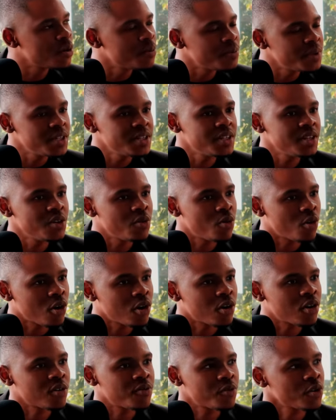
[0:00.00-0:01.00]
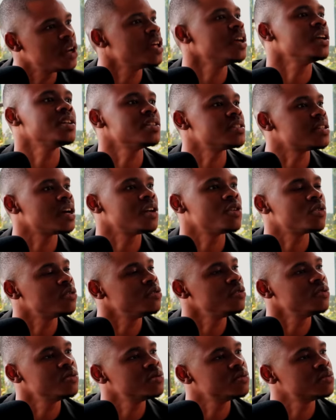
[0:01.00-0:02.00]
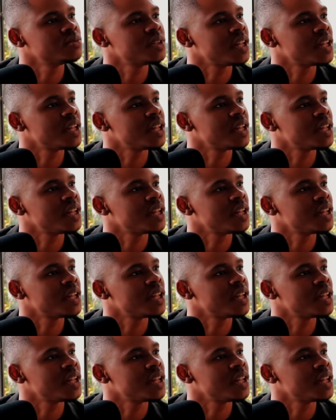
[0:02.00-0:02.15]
completely wrong for laying his hand on you.